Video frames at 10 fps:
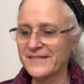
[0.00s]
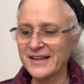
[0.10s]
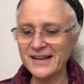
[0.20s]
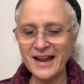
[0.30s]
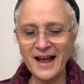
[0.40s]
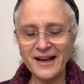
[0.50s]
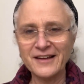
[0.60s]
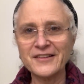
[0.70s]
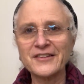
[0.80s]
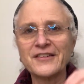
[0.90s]
It
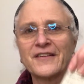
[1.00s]
has